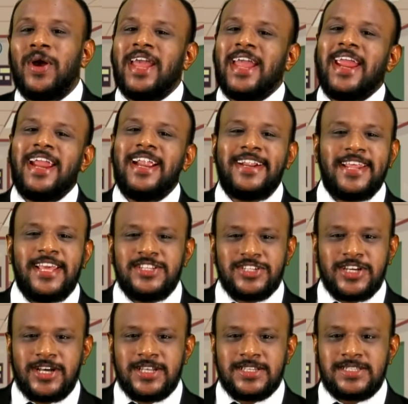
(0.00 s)

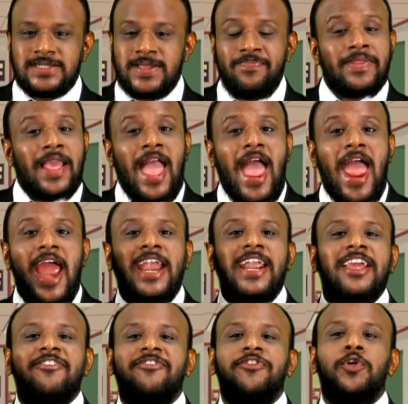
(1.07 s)
integers. And
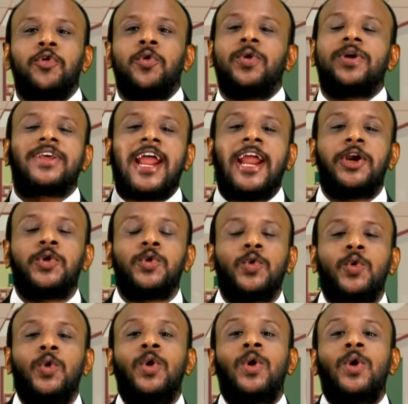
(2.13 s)
if you try to